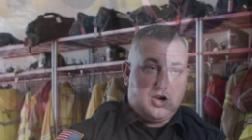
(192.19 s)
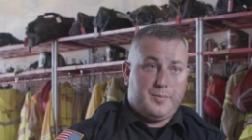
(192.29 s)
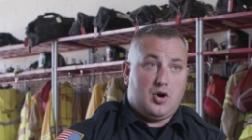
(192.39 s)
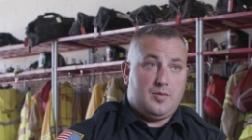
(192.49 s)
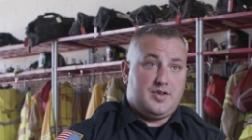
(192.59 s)

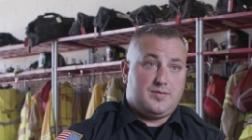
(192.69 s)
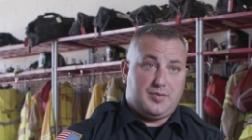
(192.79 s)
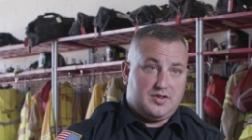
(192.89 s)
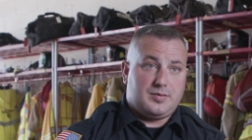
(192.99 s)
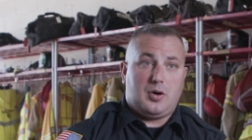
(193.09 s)
departments,
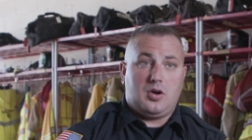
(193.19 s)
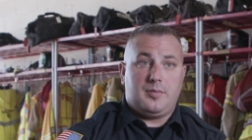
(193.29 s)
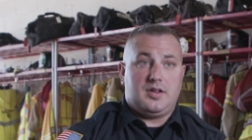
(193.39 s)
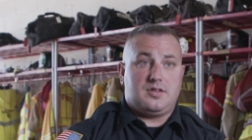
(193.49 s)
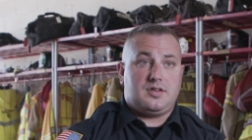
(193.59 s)
police
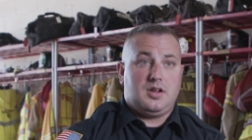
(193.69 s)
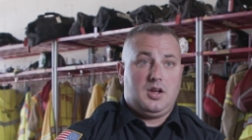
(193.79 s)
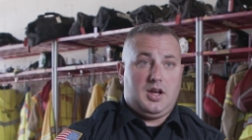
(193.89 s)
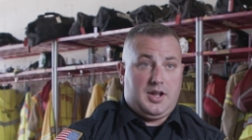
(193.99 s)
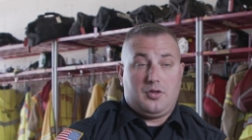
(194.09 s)
departments,
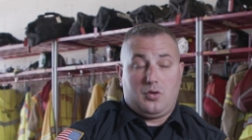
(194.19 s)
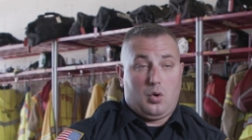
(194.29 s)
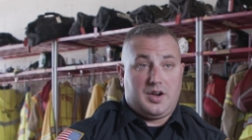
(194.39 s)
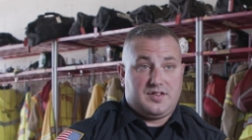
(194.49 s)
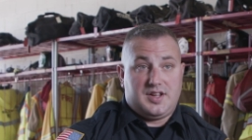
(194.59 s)
and other
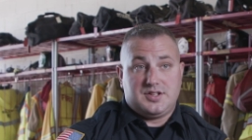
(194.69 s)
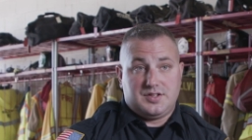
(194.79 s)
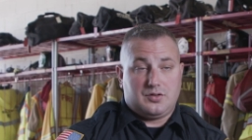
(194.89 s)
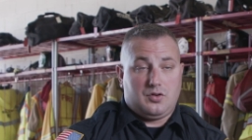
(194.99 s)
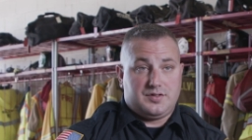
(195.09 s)

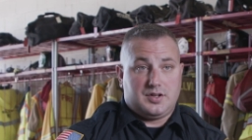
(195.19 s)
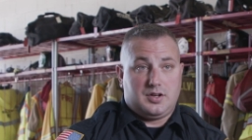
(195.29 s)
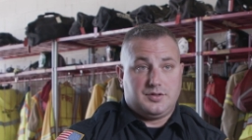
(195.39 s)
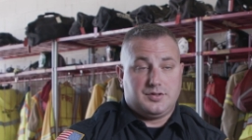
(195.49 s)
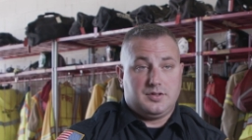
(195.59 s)
organizations across the
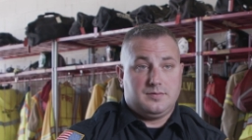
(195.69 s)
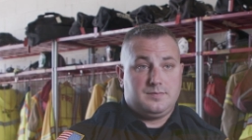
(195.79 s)
country.